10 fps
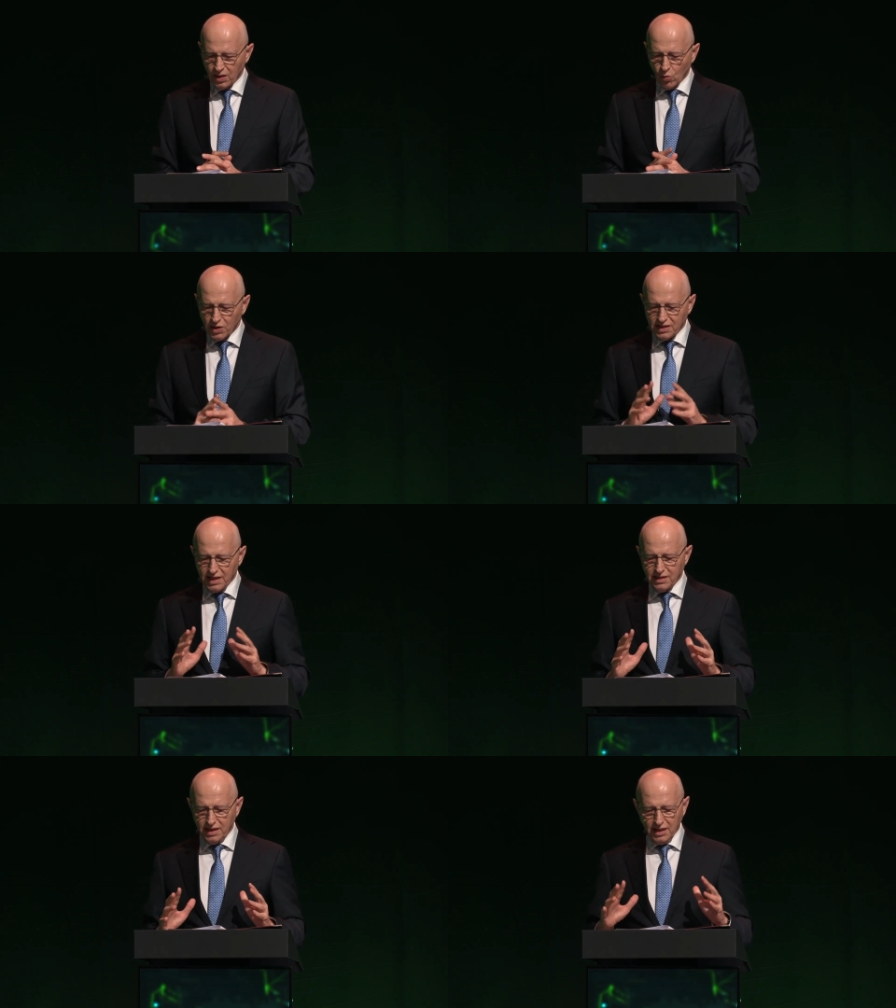was
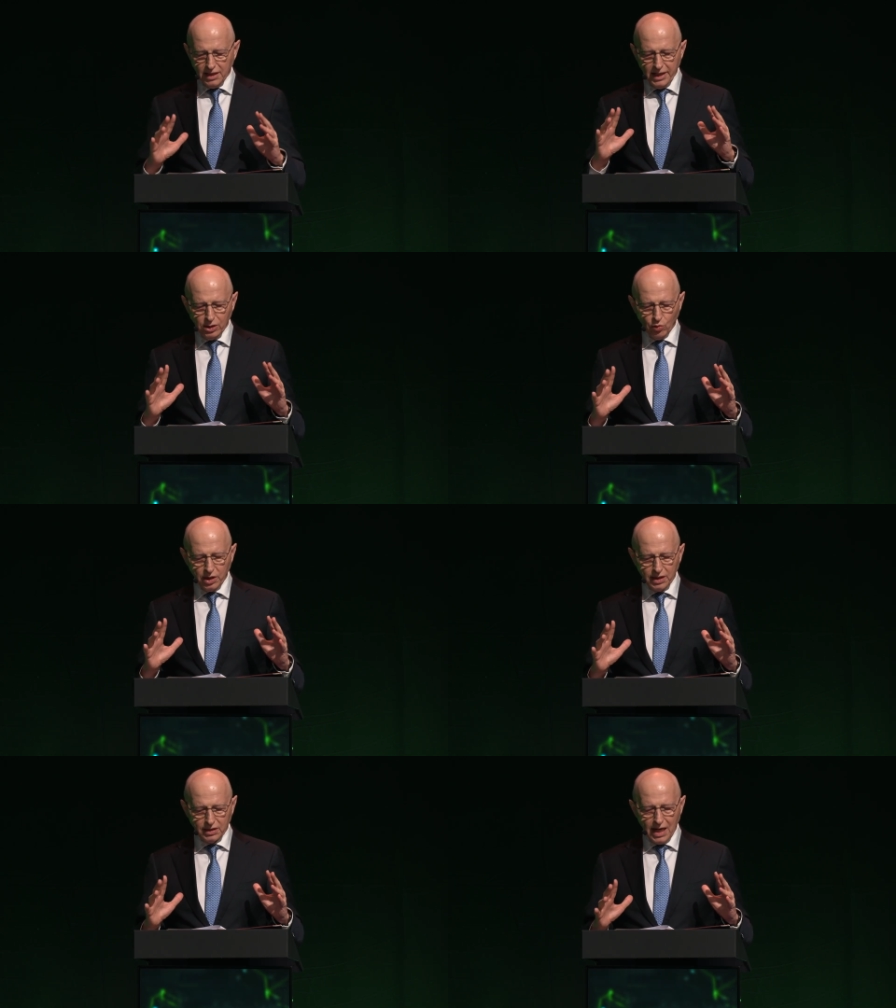testing a
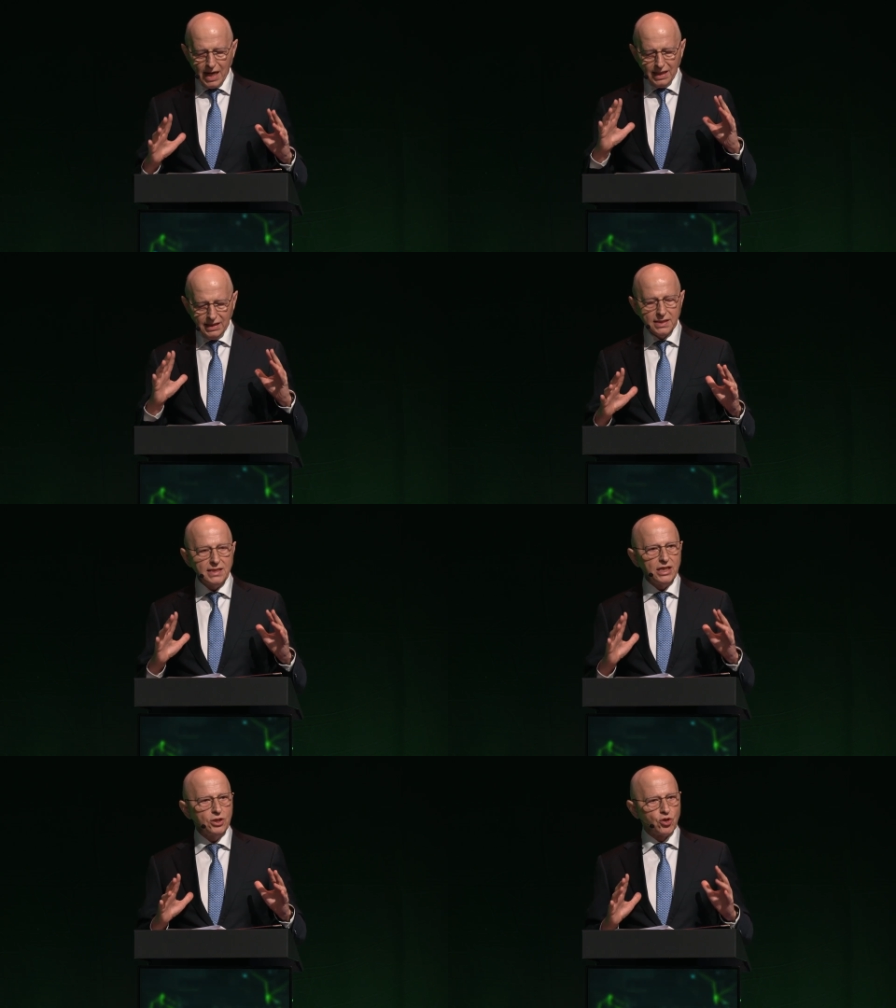network of
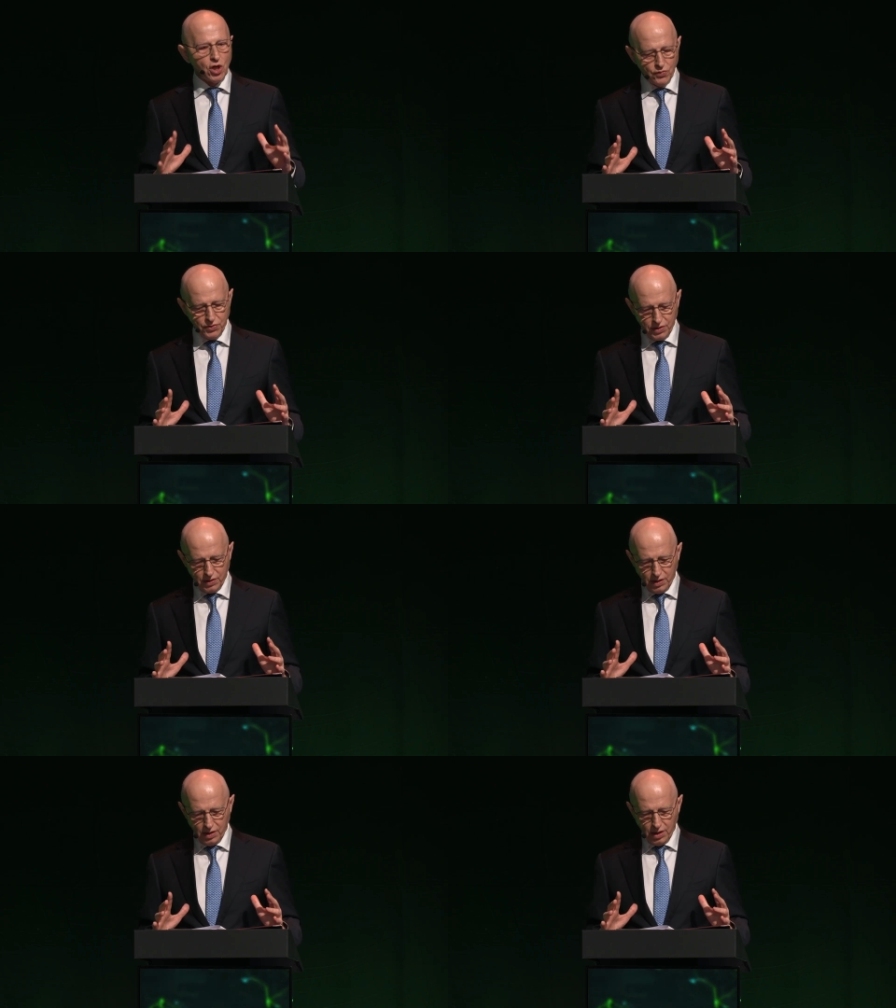undersea drones
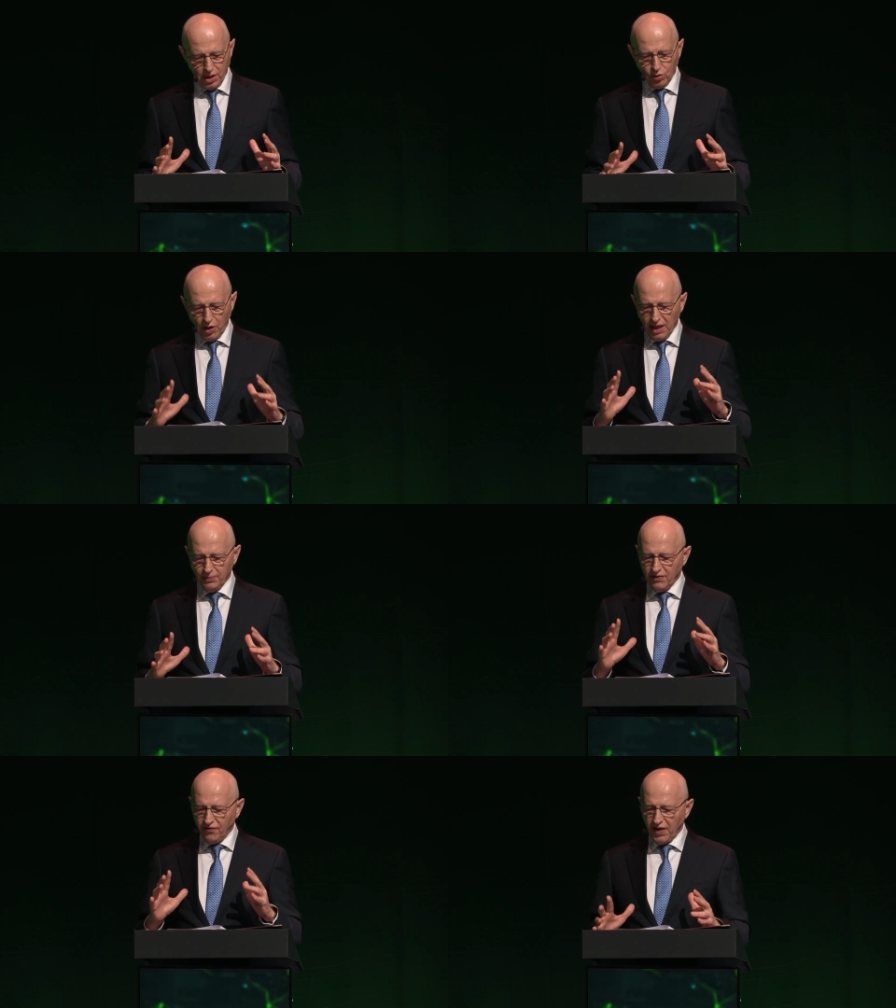to help
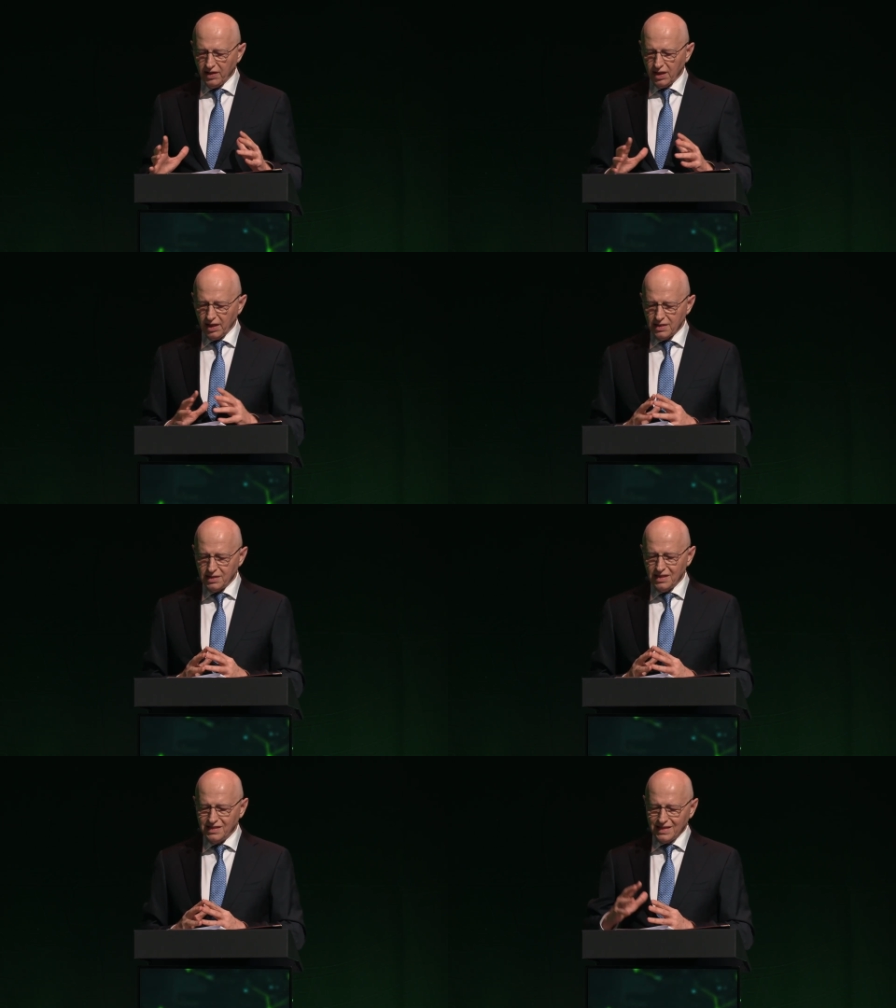defend against
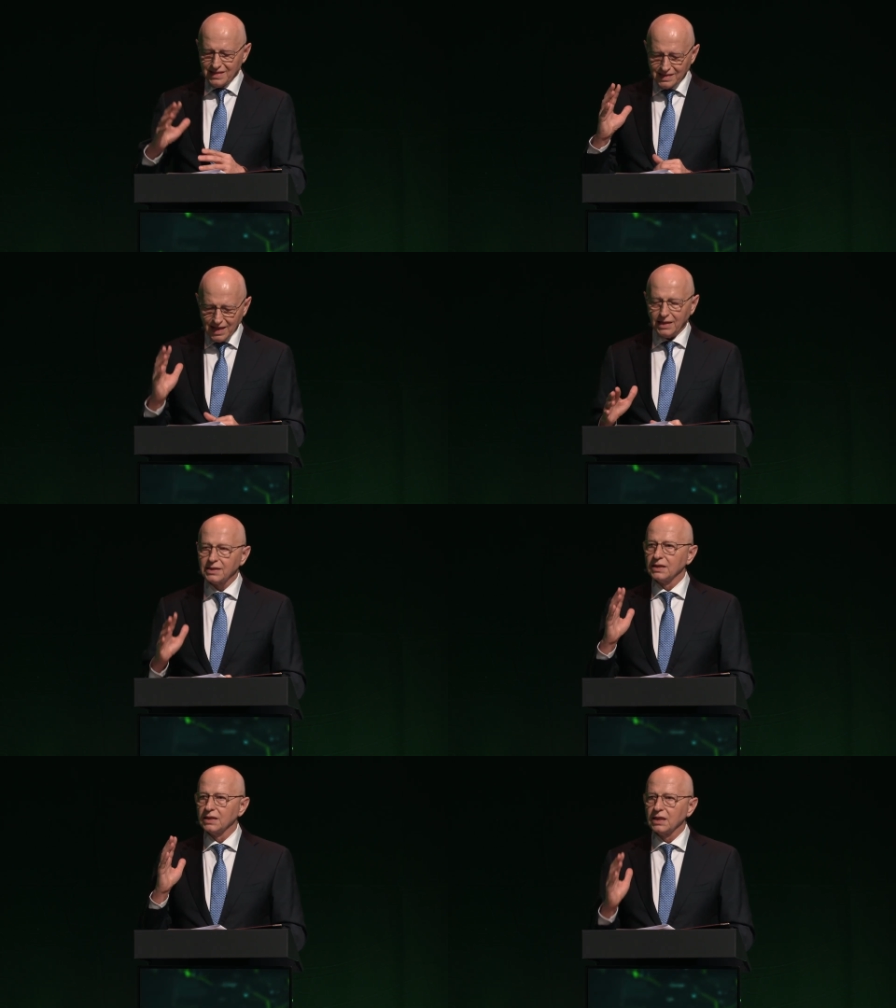this
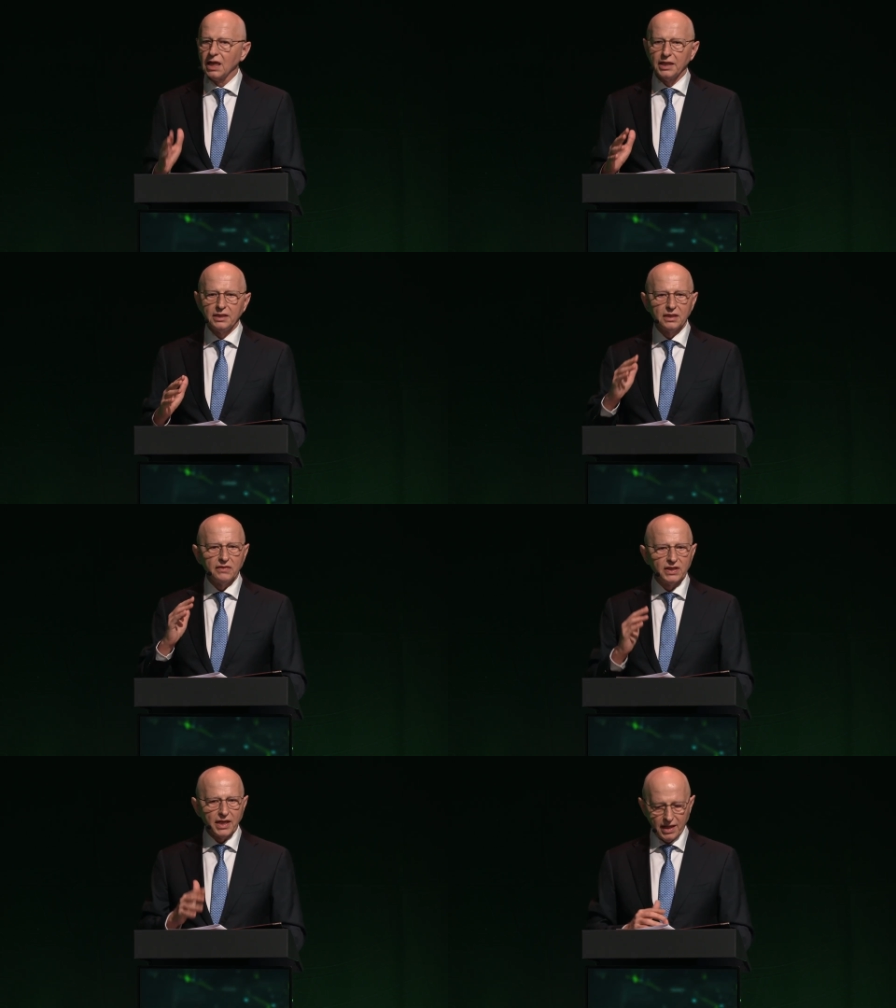exact kind of
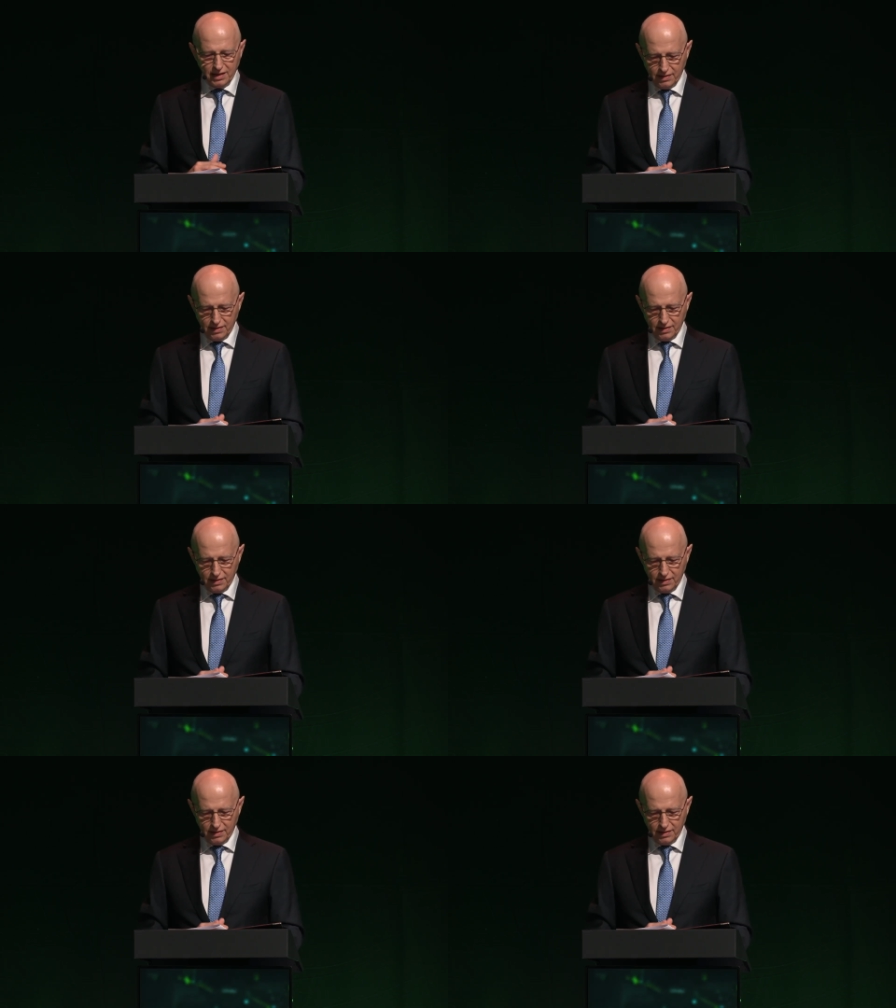attack.